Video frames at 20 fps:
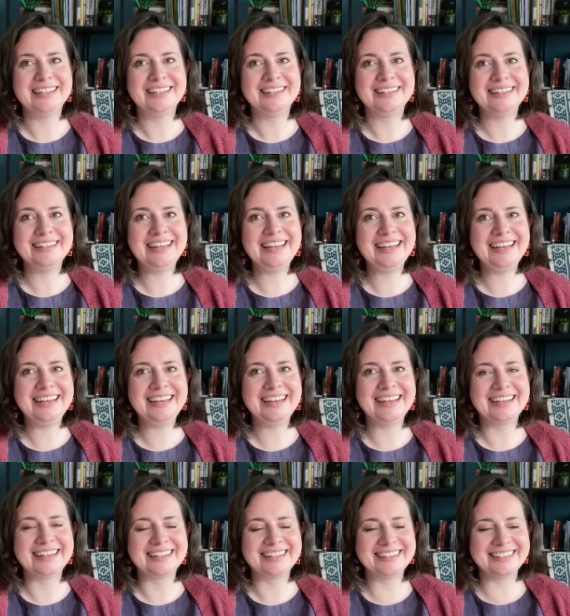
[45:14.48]

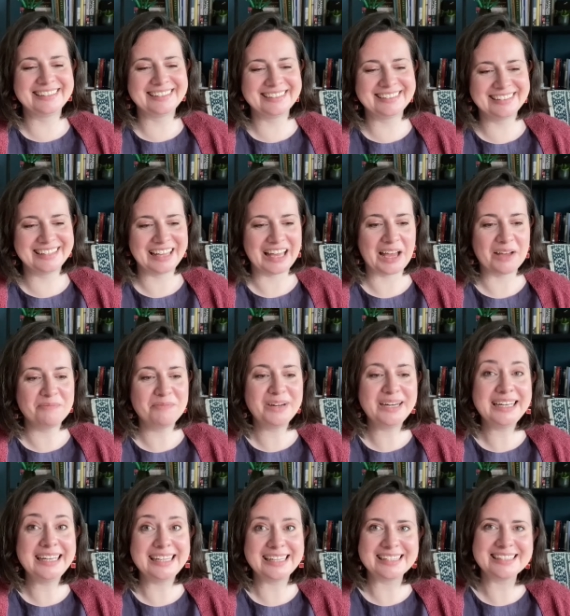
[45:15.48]
I'm
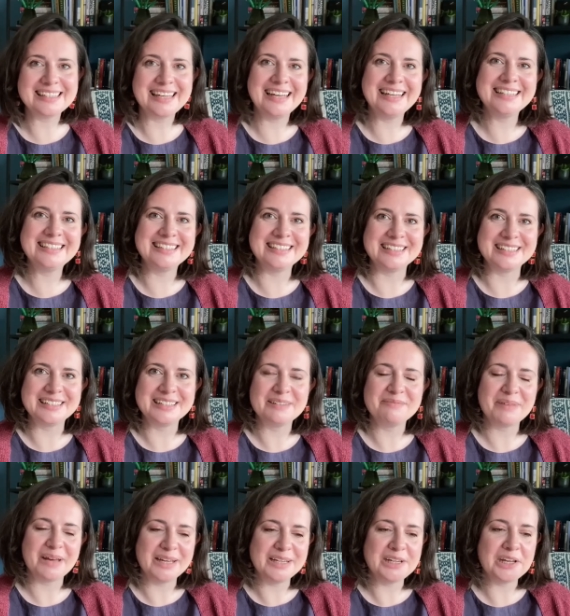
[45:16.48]
really excited,
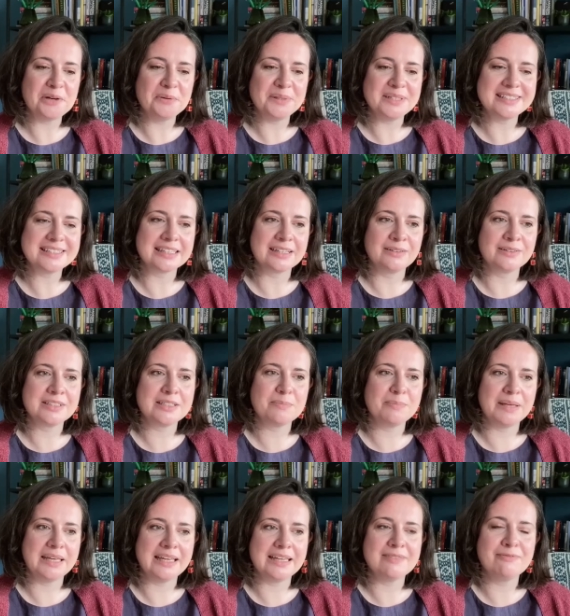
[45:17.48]
but I know it's going to
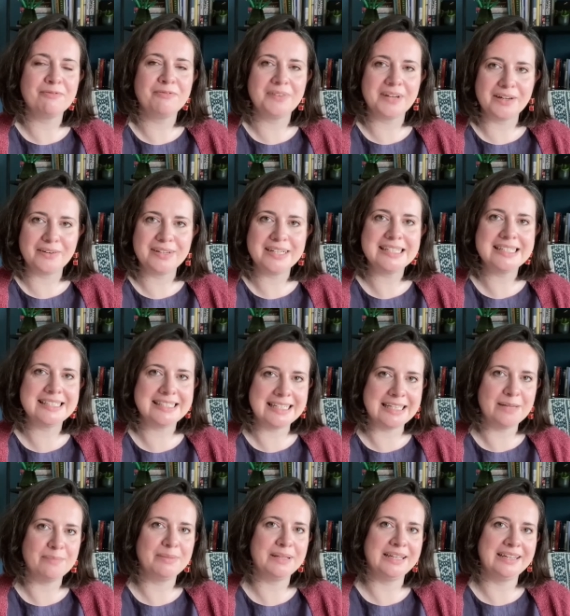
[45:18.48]
be a very
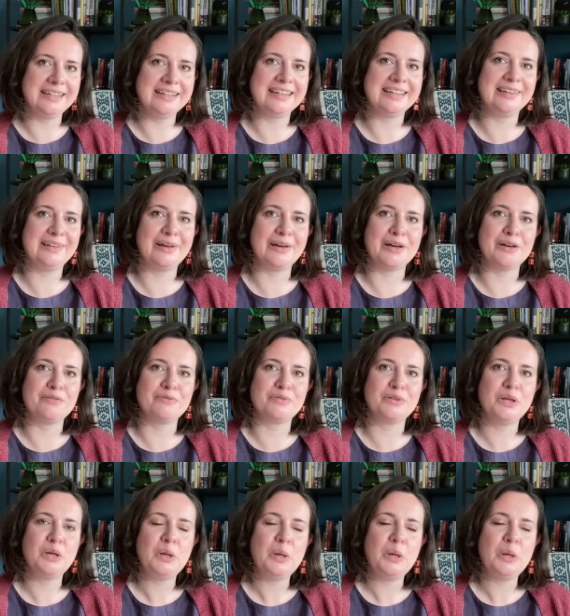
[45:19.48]
steep learning curve.